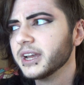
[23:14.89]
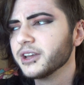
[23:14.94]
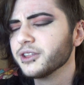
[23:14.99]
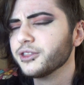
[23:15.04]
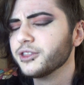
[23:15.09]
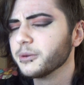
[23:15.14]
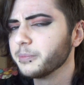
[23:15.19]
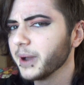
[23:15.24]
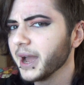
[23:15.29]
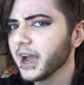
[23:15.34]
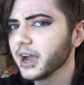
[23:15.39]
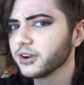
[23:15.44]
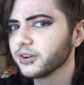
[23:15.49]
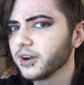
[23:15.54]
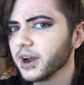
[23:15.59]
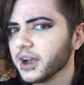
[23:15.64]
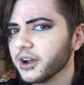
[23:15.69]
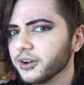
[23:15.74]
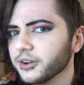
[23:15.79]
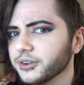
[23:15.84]
the
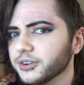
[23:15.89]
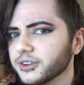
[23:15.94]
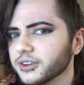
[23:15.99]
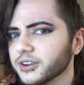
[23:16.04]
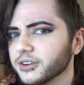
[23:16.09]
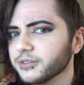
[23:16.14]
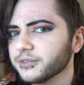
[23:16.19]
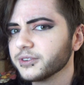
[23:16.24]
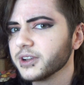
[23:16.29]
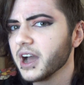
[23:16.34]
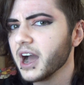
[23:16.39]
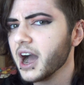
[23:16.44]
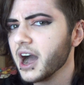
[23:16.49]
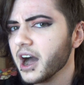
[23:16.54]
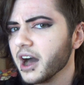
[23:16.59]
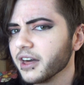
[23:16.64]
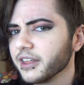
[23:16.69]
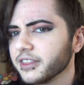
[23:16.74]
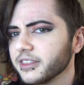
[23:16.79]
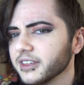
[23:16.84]
background of
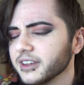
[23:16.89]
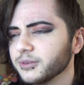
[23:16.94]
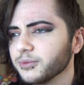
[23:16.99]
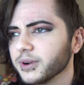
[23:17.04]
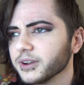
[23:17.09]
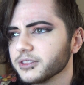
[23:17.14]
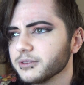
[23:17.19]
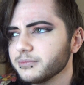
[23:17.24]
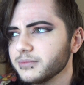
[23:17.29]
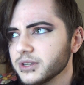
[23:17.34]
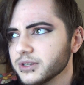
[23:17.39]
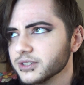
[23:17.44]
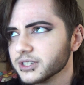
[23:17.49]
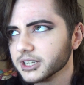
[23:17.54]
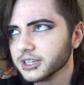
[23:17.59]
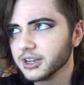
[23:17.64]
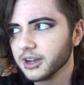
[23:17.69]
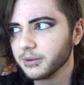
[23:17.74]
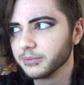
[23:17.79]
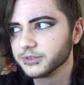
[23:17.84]
goth and where the
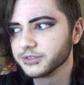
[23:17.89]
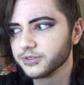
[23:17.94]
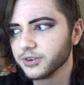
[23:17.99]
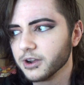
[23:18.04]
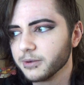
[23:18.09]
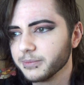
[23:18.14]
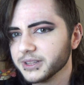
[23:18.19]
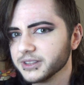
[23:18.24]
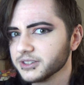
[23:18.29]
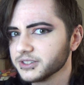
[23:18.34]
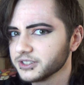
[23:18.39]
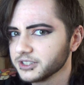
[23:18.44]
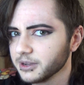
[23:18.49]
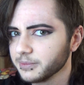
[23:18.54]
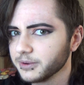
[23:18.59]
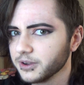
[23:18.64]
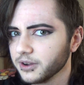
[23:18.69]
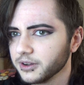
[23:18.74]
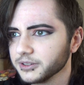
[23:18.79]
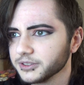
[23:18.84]
music comes from and the
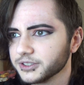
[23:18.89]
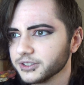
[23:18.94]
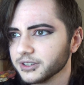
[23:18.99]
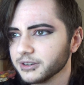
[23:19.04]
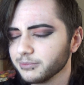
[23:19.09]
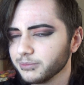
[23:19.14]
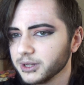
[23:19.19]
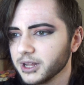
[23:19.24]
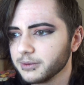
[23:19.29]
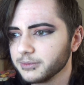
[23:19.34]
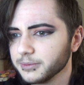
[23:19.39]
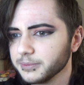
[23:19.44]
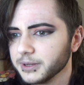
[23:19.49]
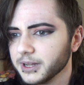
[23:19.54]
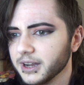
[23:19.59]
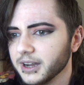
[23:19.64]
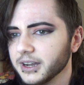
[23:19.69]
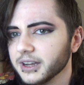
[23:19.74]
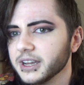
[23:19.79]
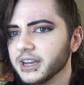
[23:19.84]
subculture and blah, blah,
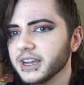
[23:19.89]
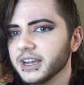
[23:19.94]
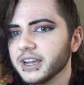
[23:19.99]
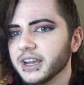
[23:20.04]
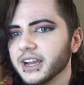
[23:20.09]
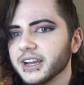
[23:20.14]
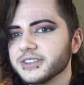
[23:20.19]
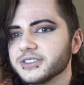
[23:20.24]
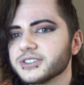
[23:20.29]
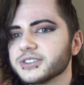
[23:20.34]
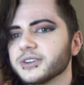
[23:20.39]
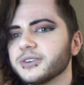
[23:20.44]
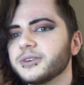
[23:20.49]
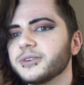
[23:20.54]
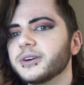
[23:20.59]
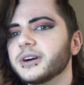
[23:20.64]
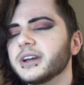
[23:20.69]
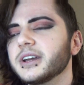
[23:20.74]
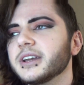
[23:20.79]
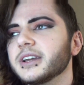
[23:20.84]
blah. And
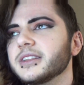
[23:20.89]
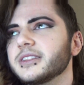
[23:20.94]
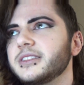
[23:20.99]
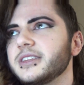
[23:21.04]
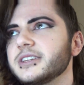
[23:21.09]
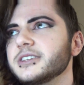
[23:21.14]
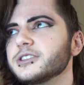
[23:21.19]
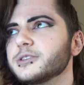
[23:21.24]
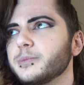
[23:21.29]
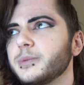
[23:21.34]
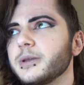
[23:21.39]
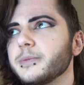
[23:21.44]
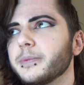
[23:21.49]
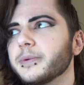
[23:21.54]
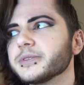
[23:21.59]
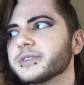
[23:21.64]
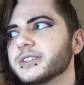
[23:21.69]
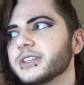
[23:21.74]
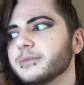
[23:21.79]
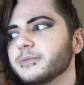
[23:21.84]
so these
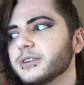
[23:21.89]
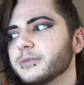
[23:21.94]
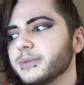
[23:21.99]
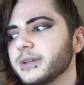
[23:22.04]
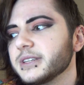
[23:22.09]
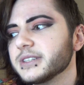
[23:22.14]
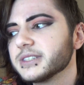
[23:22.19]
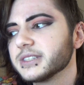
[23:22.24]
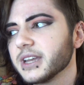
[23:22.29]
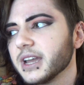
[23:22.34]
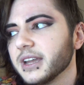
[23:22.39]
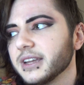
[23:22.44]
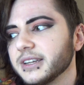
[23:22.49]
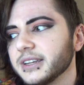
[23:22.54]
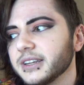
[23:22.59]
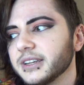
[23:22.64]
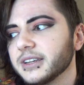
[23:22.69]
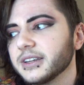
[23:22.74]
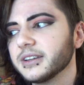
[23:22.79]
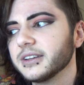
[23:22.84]
people seem to be
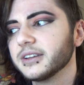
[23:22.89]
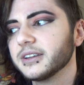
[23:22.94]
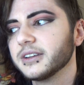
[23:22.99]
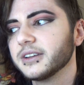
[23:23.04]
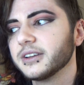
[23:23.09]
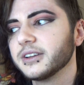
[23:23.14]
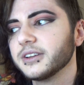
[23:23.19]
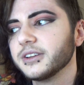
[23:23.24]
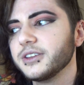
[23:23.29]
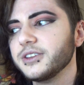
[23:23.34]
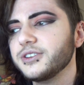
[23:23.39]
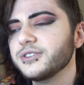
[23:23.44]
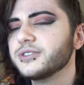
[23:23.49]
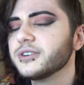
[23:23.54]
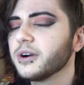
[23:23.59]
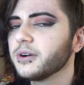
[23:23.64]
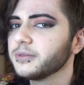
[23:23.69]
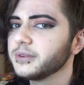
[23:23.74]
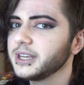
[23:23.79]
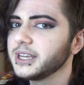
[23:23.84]
saying, you
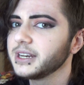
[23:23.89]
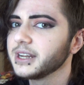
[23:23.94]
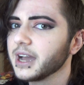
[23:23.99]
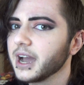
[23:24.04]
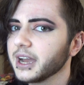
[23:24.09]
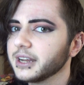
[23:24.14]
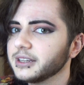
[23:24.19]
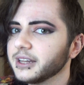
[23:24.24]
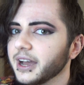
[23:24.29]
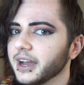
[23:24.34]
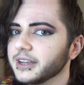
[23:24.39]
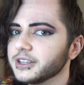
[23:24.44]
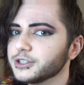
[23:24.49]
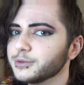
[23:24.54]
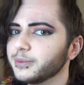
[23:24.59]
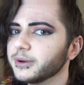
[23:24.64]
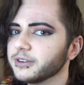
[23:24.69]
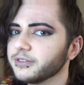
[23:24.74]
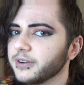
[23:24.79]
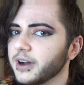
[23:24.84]
don't need guidelines,
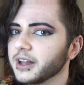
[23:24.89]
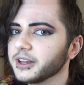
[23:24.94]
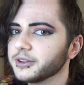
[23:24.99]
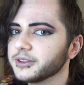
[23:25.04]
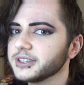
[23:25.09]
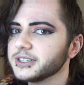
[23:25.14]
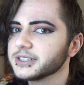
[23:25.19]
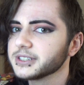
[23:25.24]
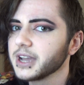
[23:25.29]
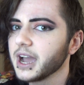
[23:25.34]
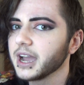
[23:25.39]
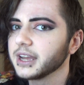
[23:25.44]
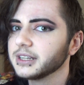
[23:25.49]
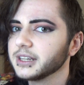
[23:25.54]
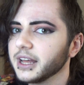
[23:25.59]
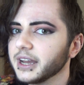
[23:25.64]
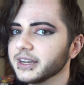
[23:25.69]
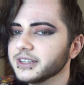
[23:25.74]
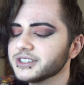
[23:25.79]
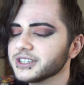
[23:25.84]
but follow these
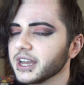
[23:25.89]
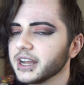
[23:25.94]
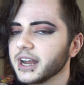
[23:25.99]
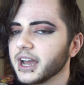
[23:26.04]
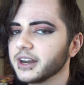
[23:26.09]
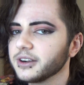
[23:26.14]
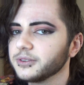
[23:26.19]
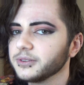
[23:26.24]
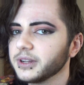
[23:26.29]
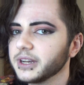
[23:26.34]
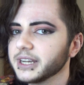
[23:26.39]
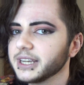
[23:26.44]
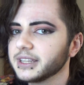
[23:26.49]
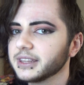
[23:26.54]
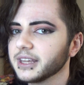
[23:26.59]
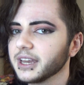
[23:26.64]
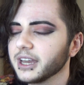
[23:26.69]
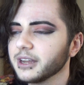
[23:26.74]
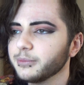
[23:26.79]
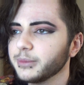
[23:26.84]
guidelines, and I don't like
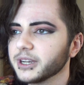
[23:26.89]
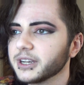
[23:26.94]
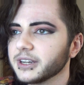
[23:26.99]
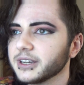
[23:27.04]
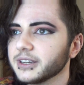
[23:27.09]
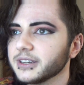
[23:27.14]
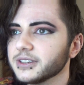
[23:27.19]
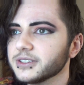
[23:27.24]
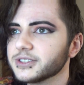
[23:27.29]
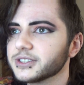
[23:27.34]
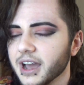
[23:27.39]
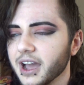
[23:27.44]
that, because